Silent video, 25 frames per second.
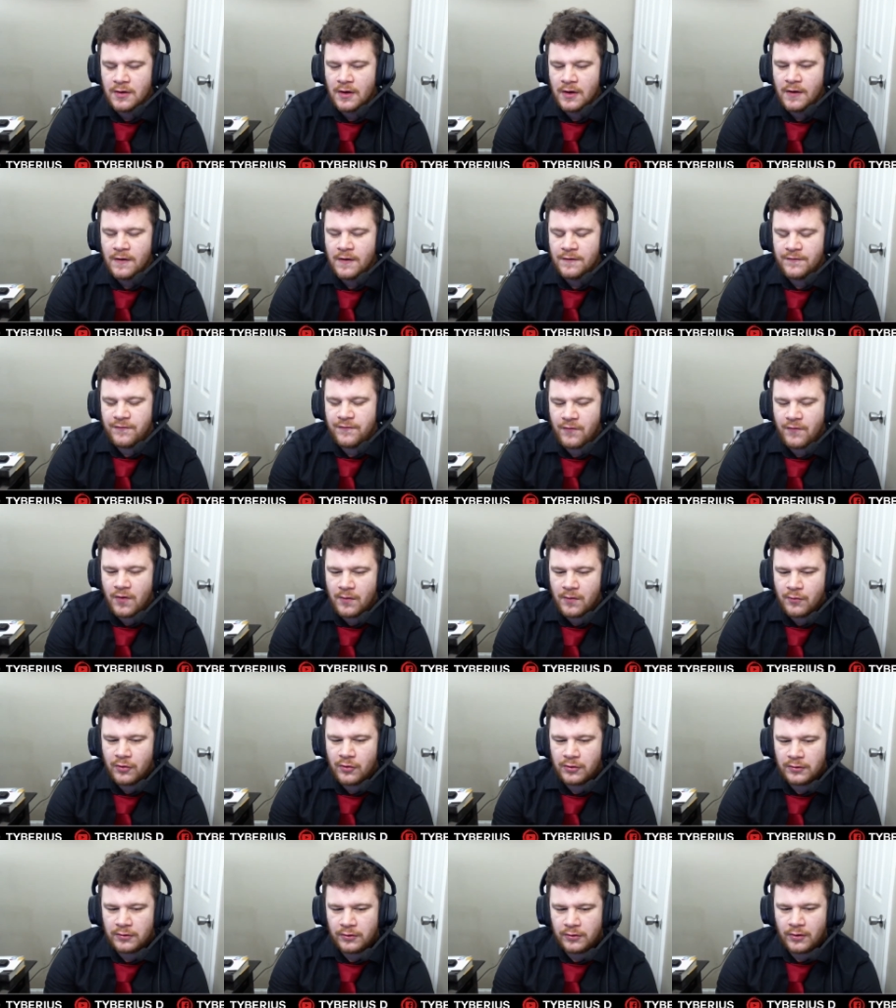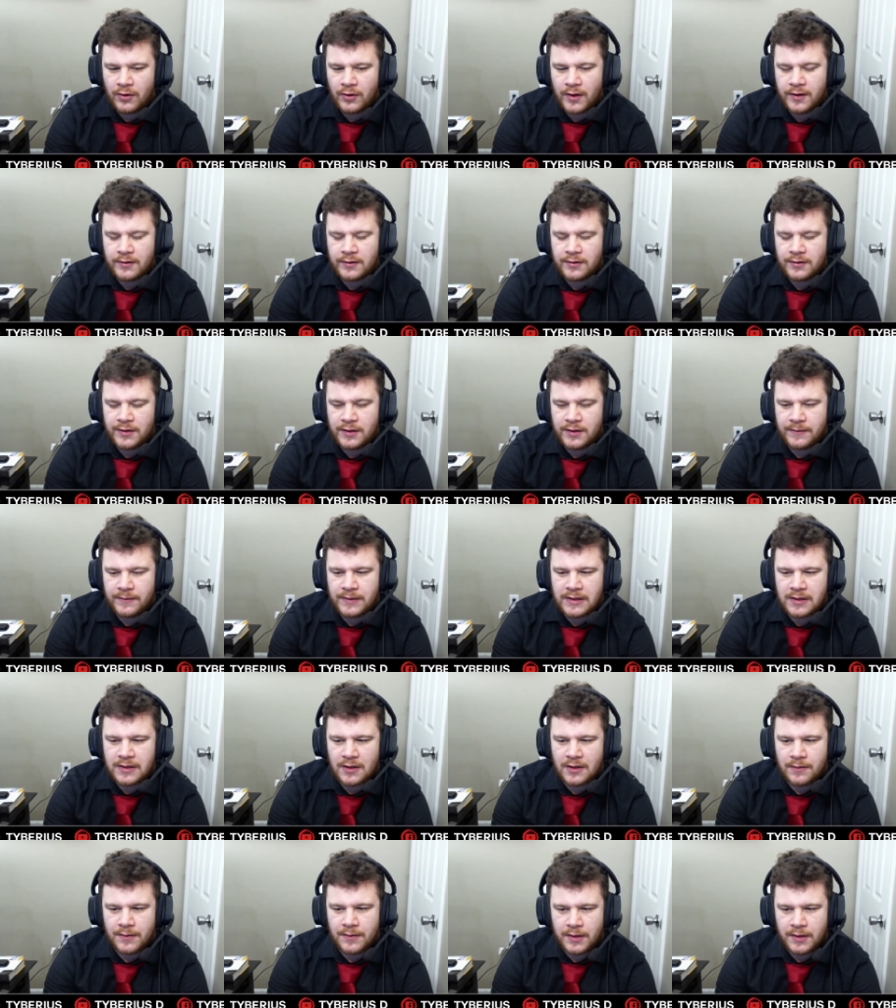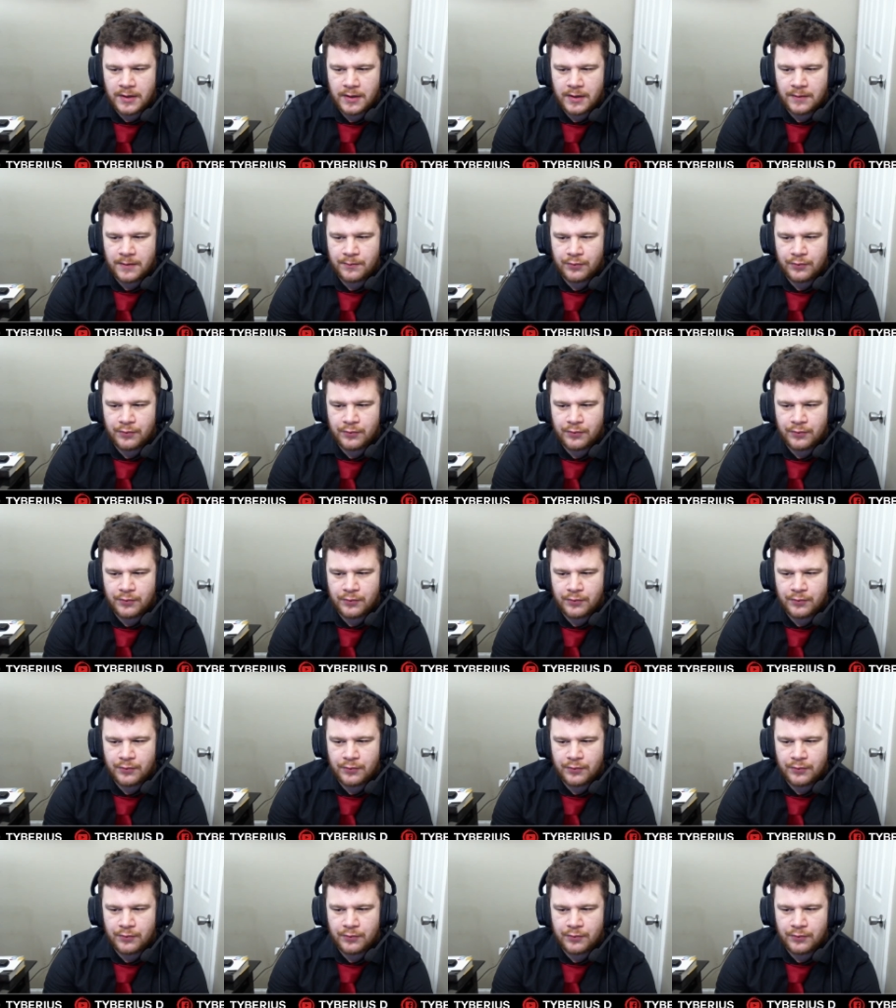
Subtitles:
far more likely to become an